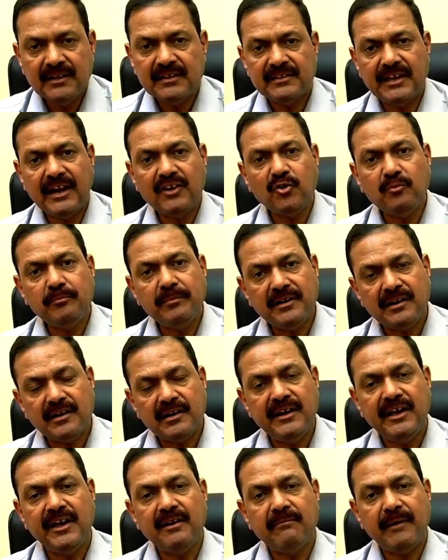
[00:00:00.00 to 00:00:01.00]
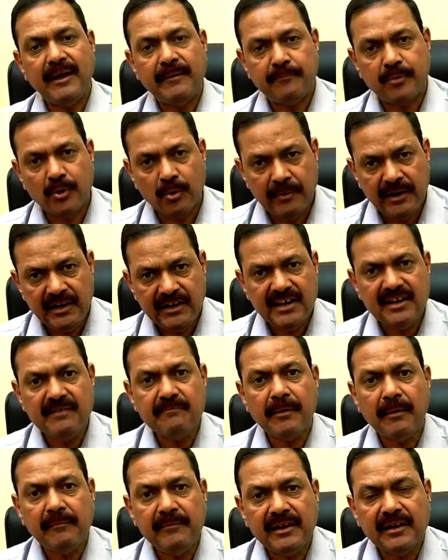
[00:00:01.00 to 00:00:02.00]
that would be clear by probity in
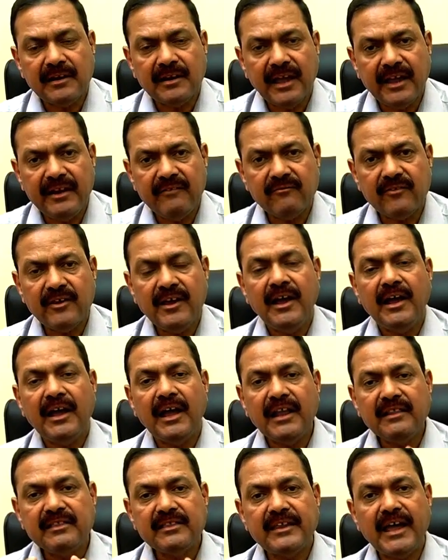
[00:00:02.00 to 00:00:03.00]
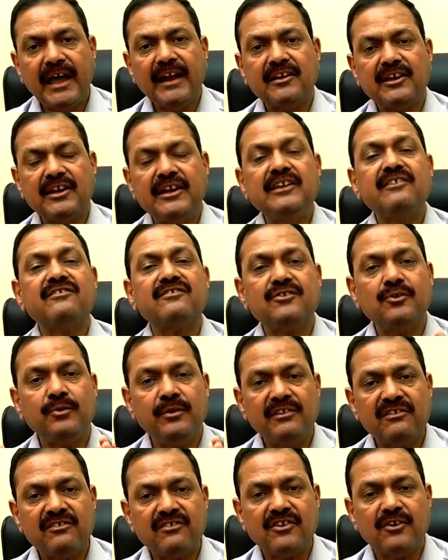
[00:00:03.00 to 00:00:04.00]
public life, and that is to
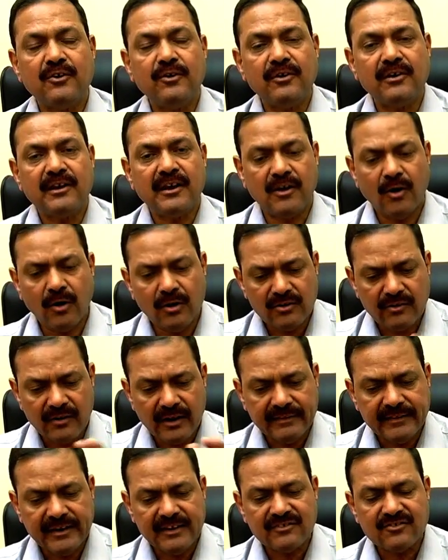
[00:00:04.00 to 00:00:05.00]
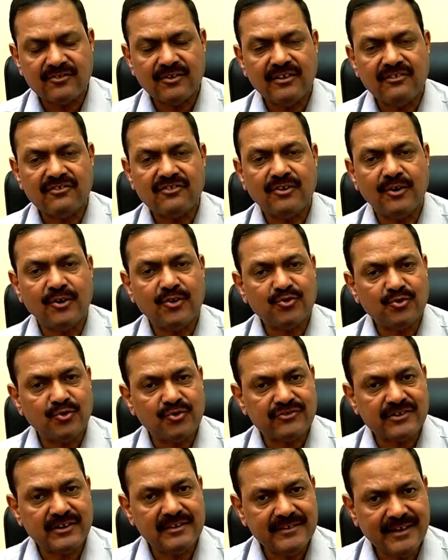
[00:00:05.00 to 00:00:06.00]
ensure, and altogether is to ensure
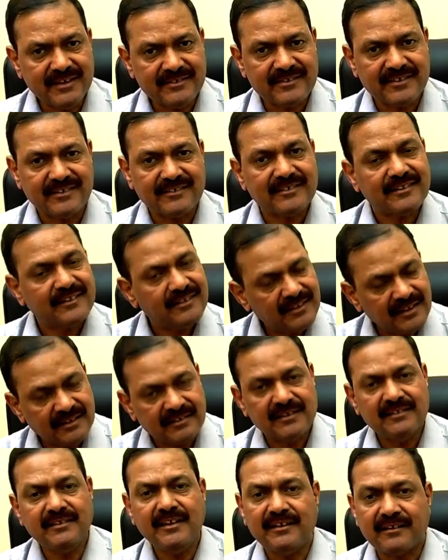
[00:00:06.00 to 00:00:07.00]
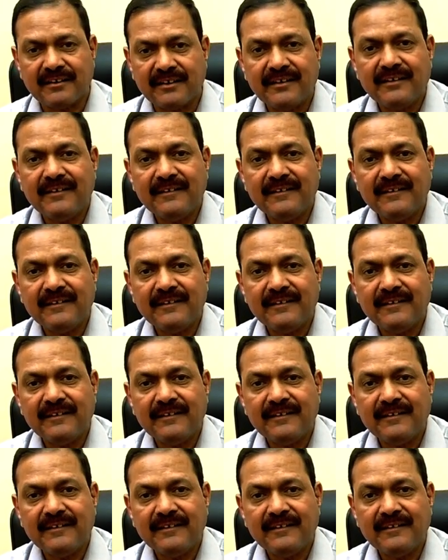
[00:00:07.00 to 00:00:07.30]
social justice. This is it.